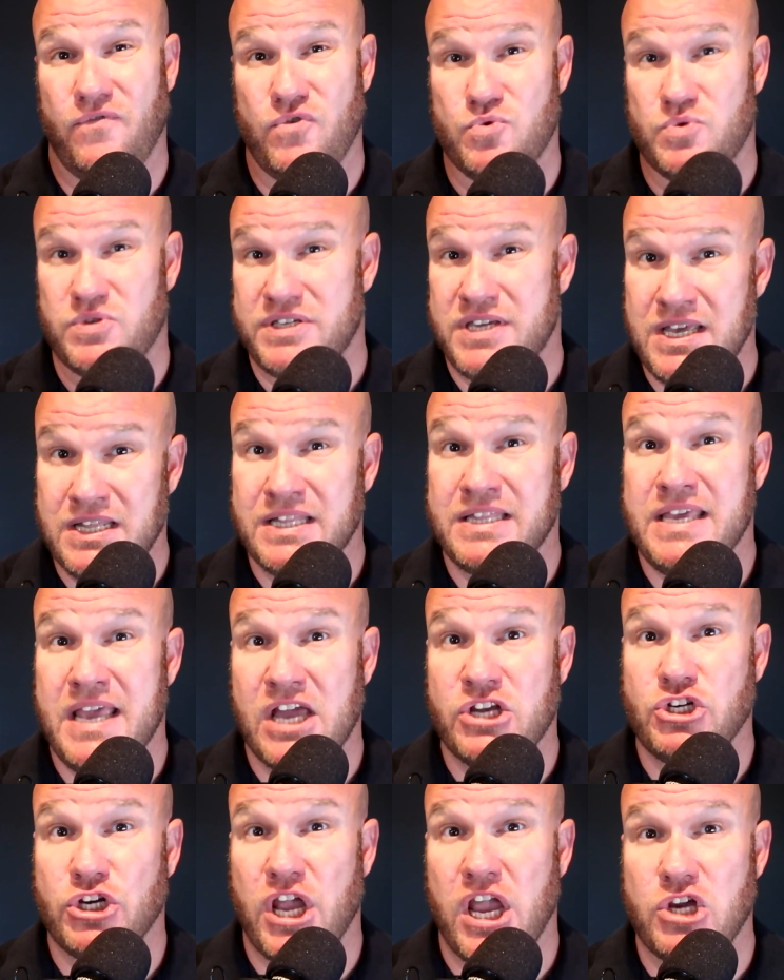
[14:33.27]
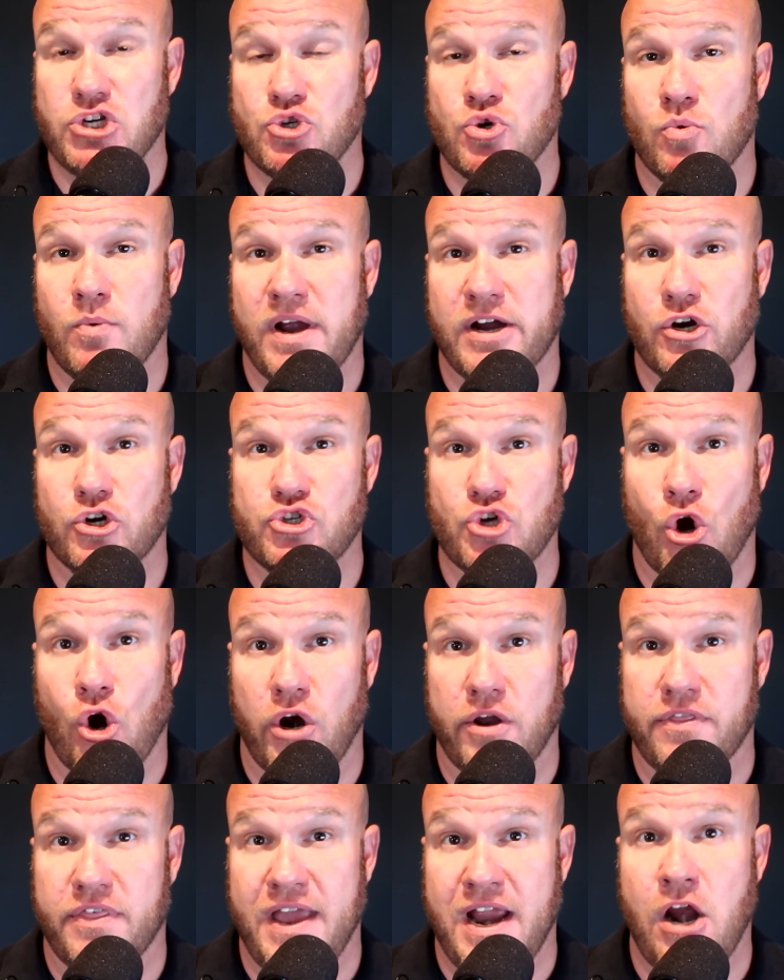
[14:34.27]
If you see that the educational records
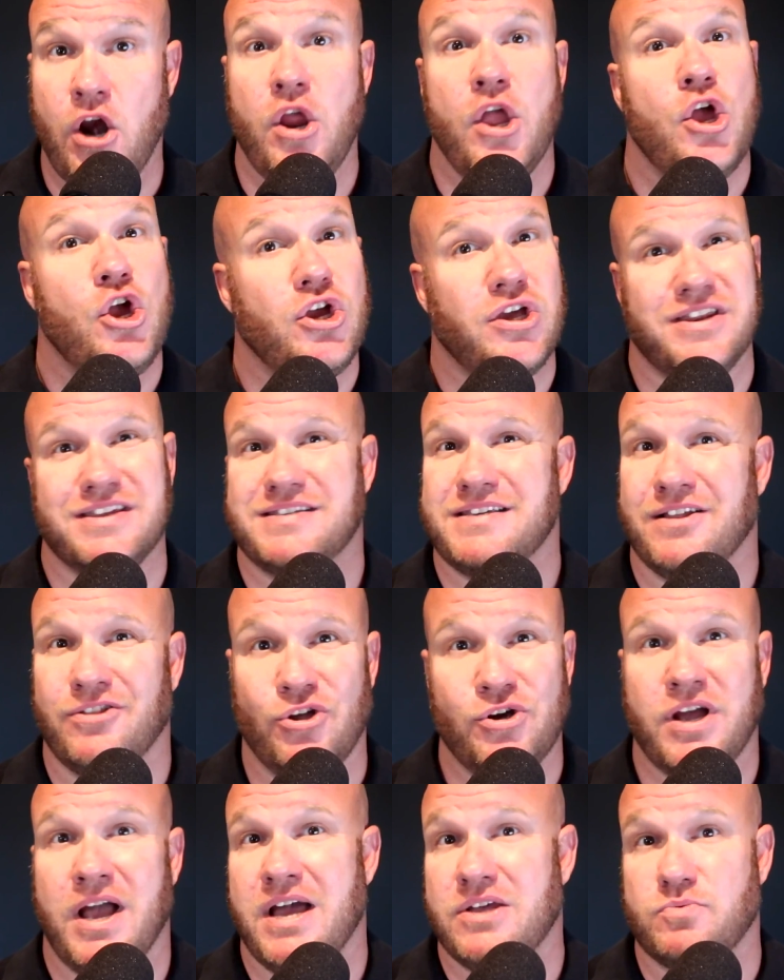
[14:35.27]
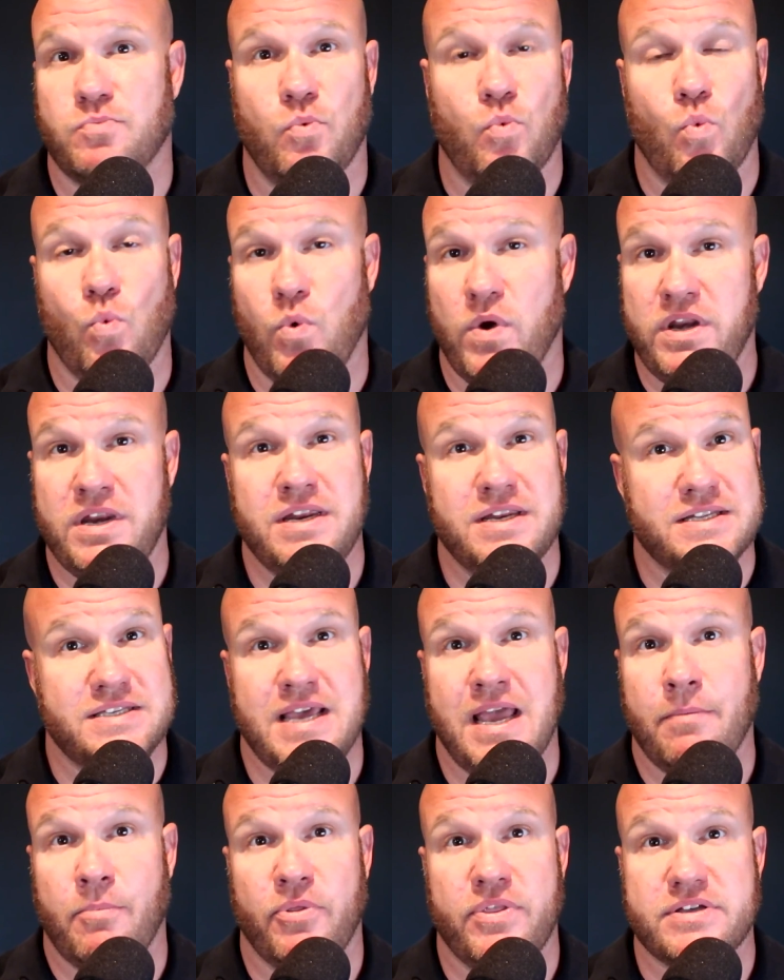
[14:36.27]
aren't there, you say, look, guys, we need
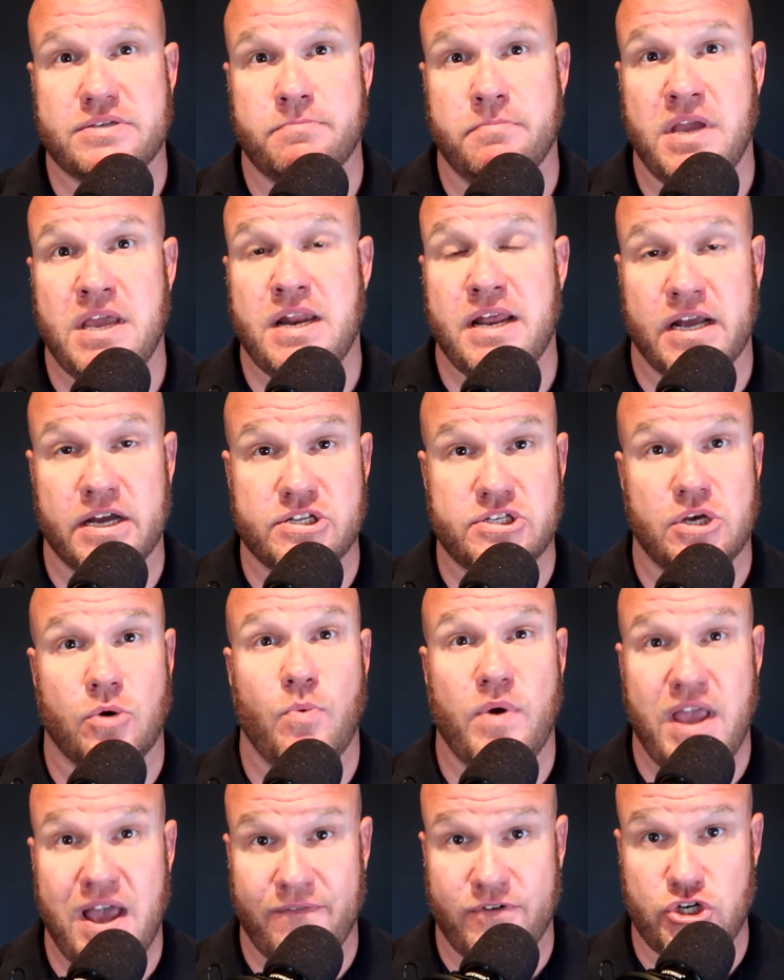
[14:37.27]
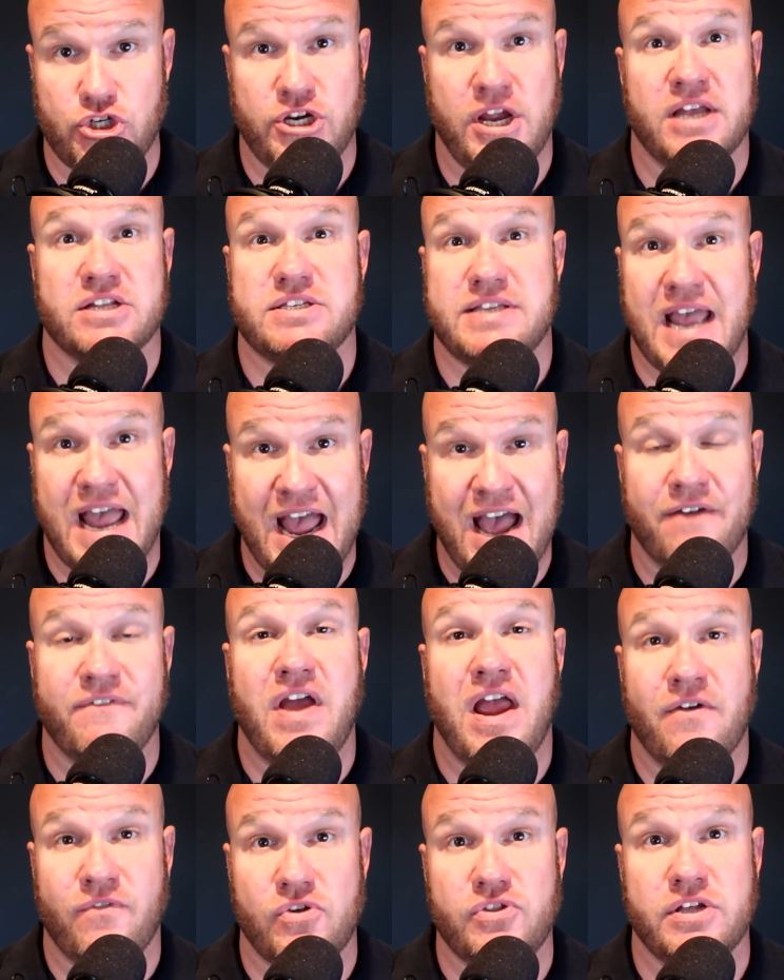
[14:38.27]
to table this meeting until we have a chance to
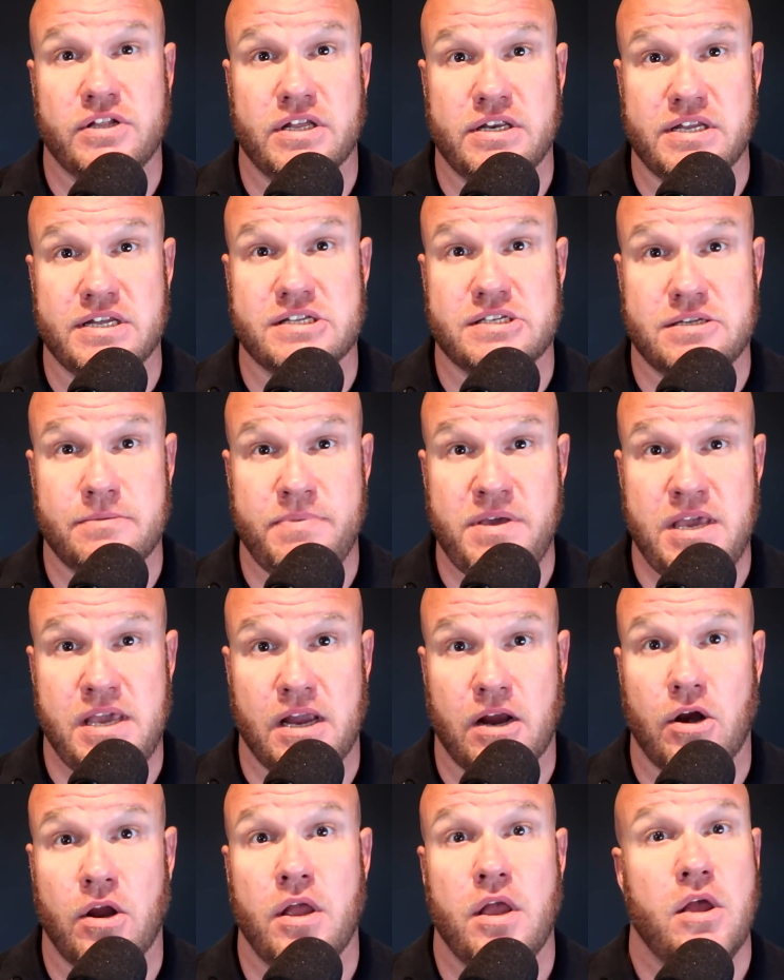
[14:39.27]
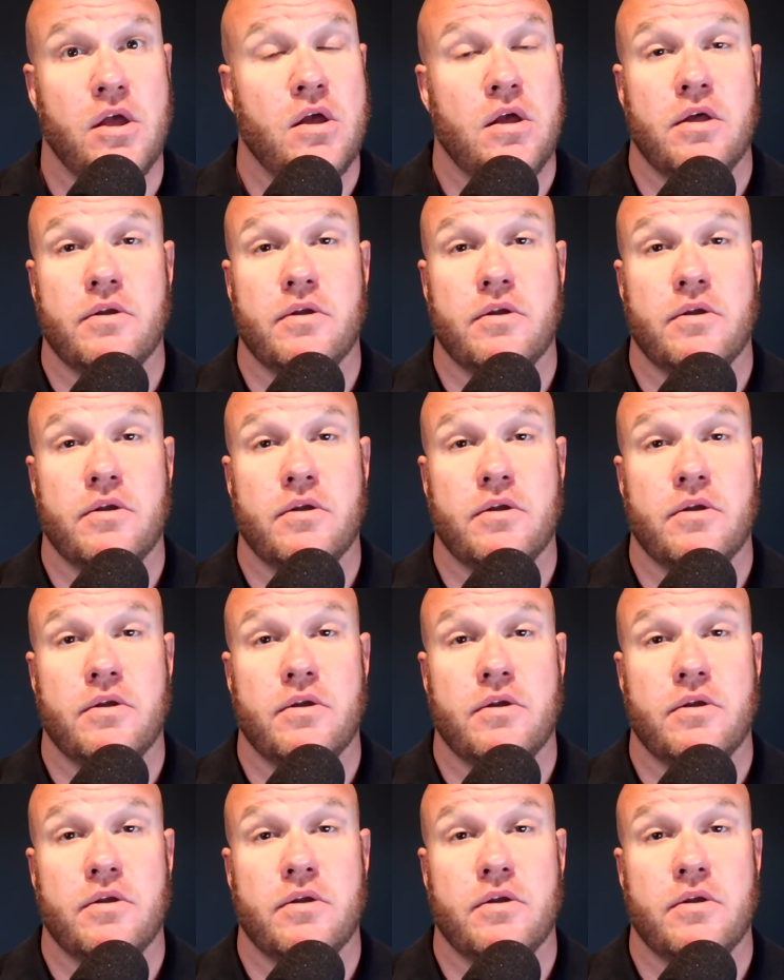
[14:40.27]
have everything that needs to be here.